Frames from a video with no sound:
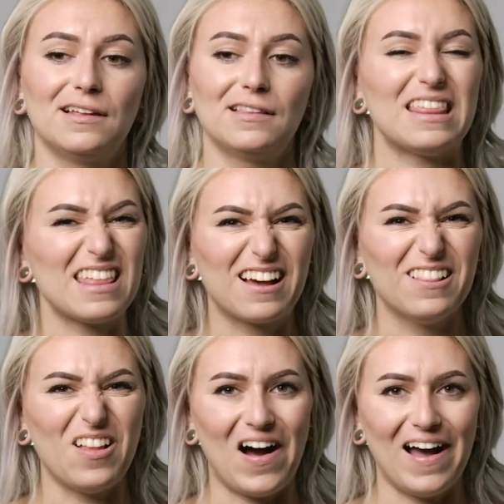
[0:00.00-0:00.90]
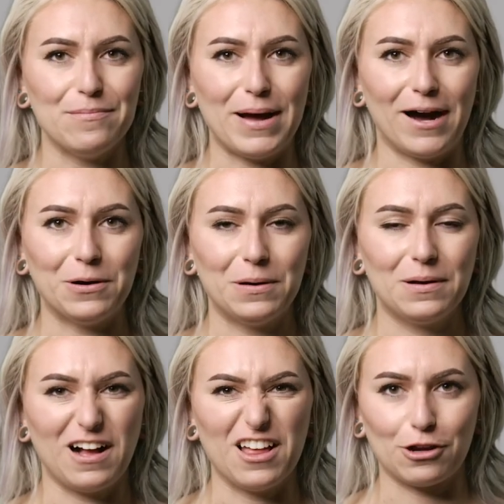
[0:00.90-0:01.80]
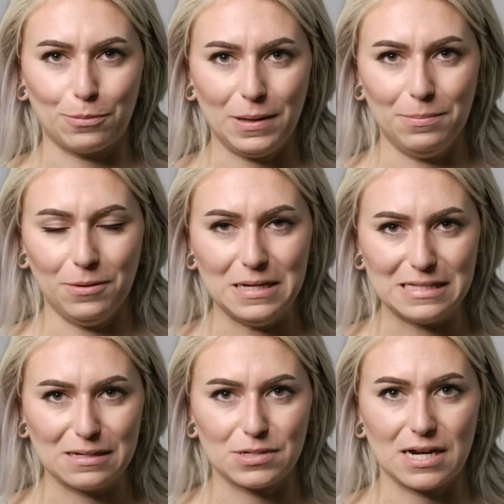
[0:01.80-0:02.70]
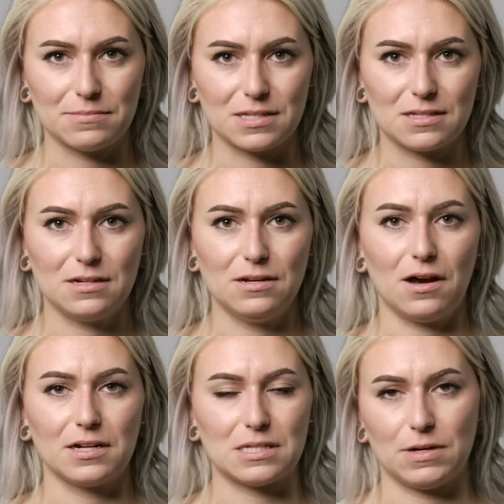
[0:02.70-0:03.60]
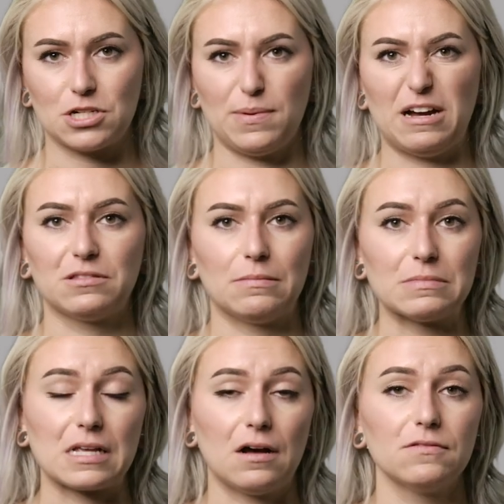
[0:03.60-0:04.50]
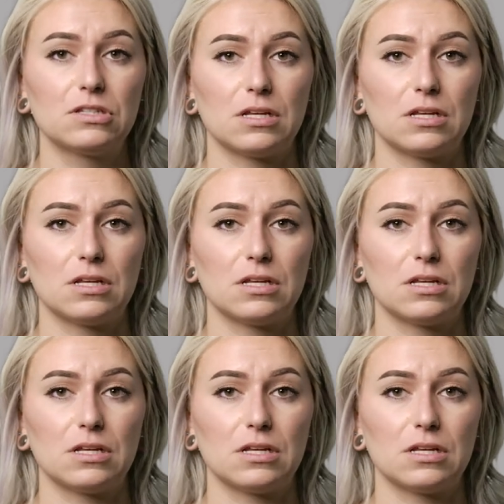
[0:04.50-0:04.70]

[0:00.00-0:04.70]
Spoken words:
they think a lot about other people and sometimes not as much about themselves.